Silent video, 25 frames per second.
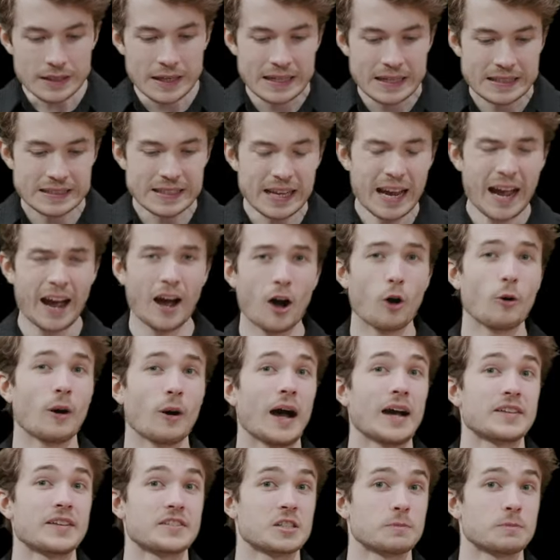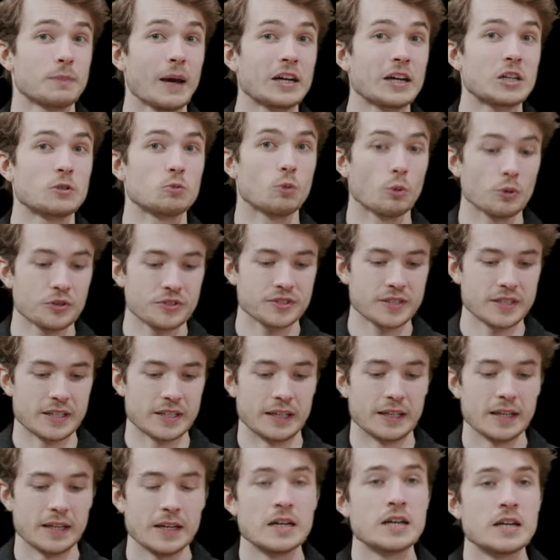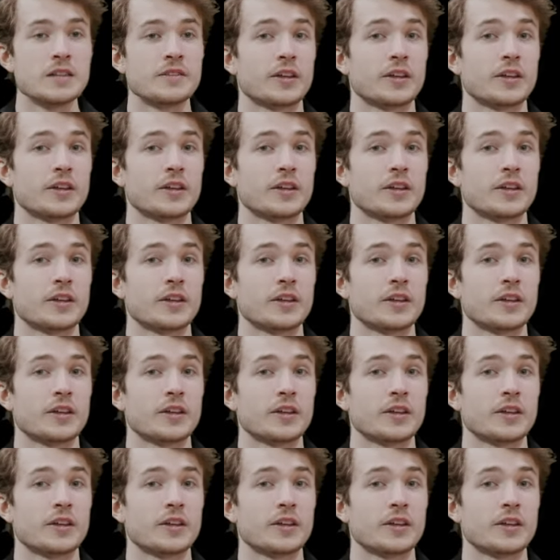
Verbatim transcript: And now I suspect we'll see